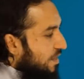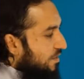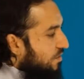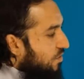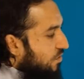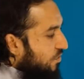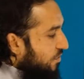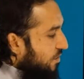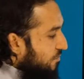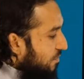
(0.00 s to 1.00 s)
It is the
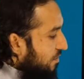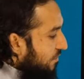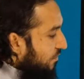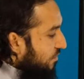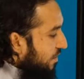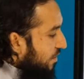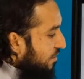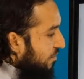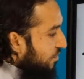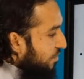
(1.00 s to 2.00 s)
nearest part. If you see here,
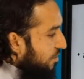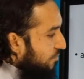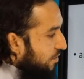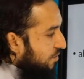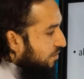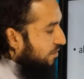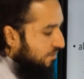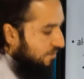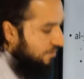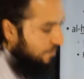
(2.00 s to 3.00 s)
the nearest part.
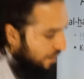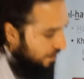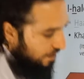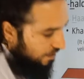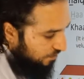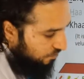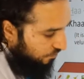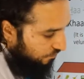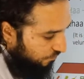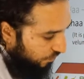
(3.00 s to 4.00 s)

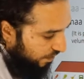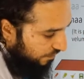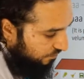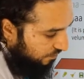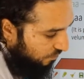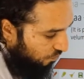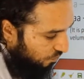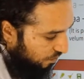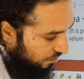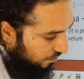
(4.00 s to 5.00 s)
So we have
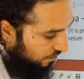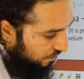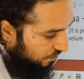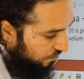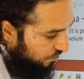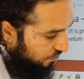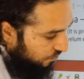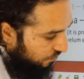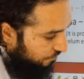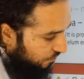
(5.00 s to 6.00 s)
1,
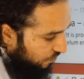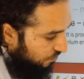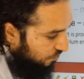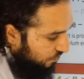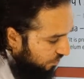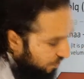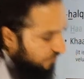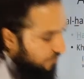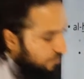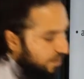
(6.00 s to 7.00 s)
2, 3
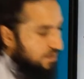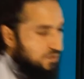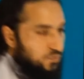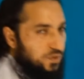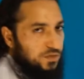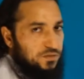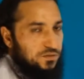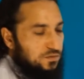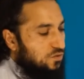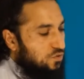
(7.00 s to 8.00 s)
different places where
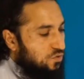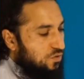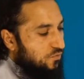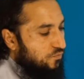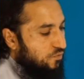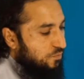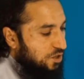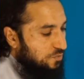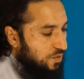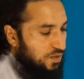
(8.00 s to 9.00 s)
from
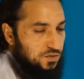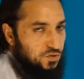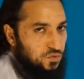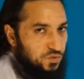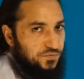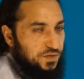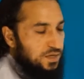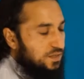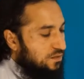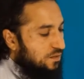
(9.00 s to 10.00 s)
each place 2 different
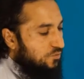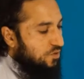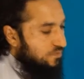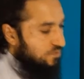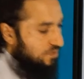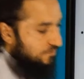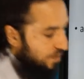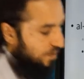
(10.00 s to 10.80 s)
letters are pronounced,